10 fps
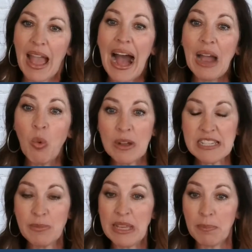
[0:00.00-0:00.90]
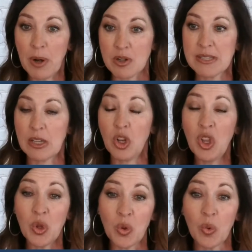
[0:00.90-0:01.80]
I want to be a person
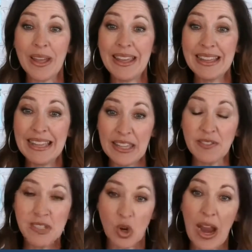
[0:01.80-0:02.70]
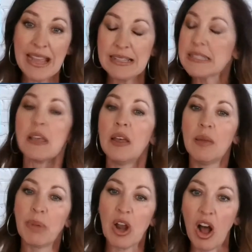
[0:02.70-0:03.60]
who gives grace,
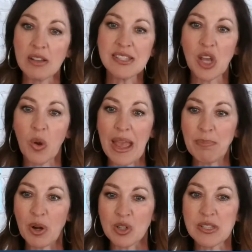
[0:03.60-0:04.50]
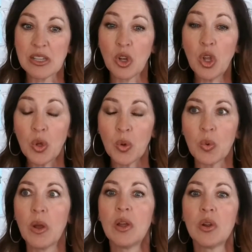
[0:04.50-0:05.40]
but also a person
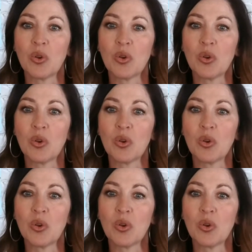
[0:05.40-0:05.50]
who